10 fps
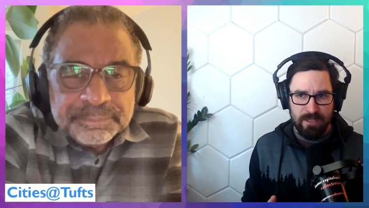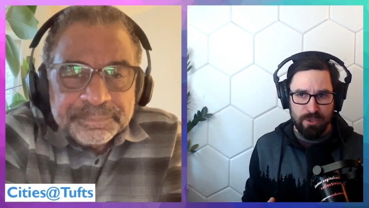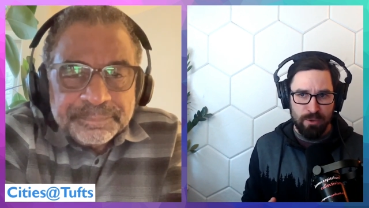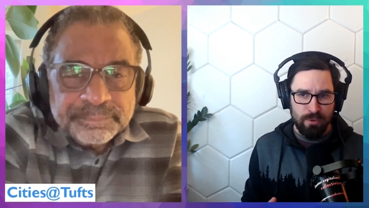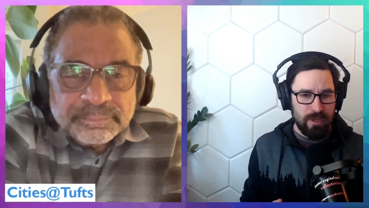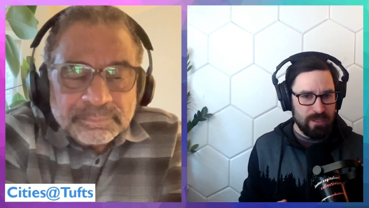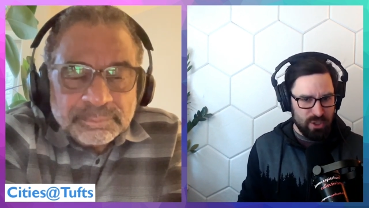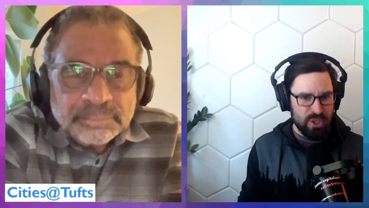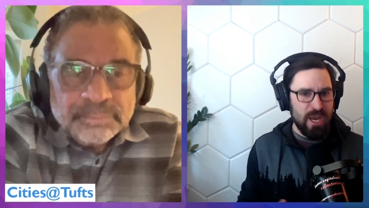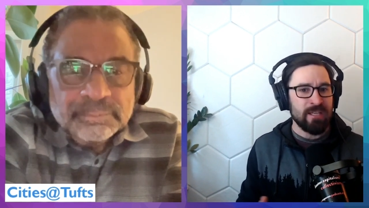Speaker 1: to the
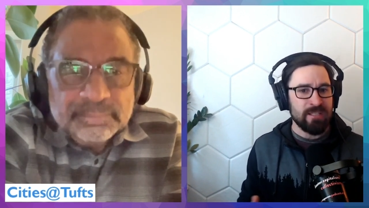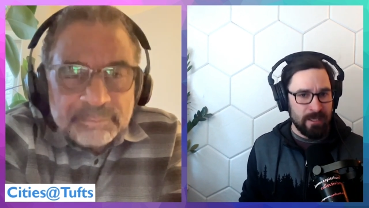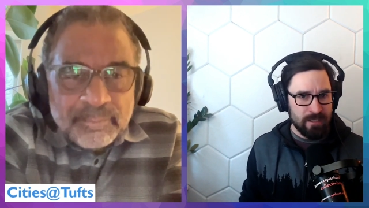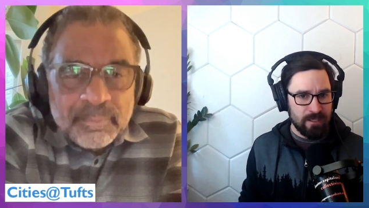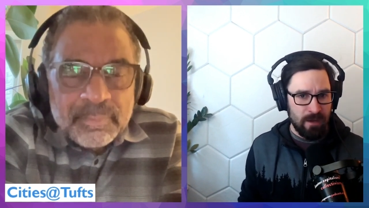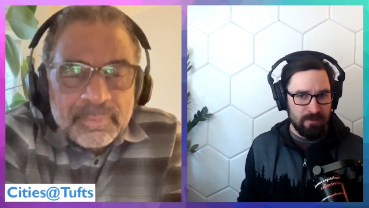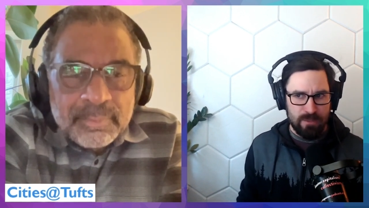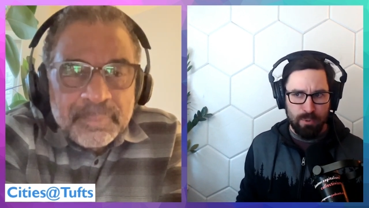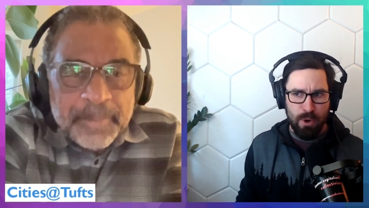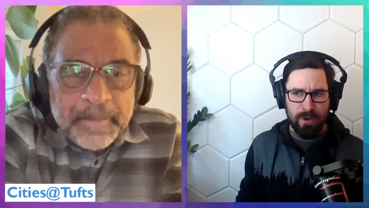genesis of this
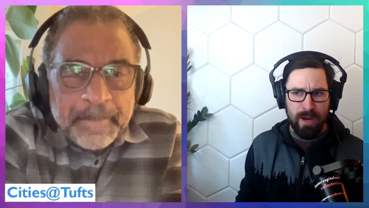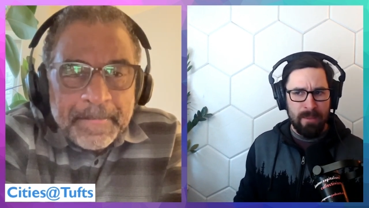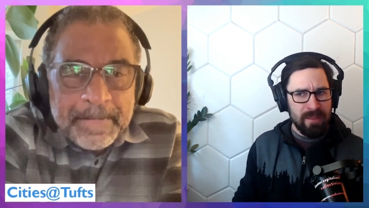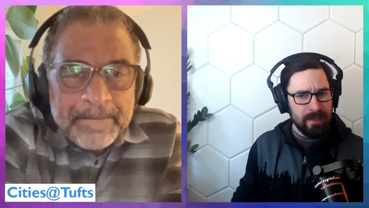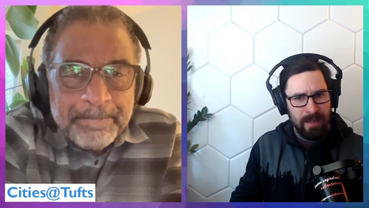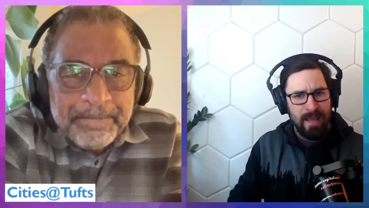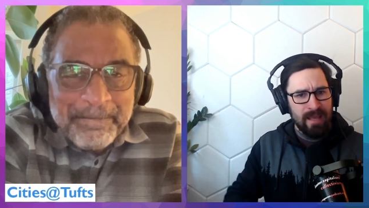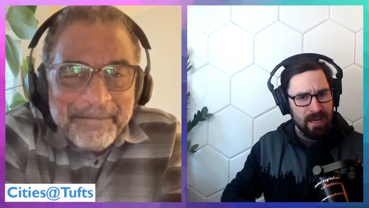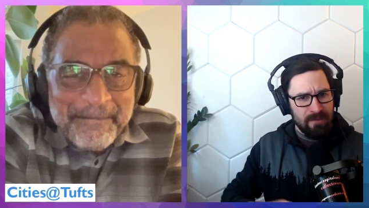program and then kind of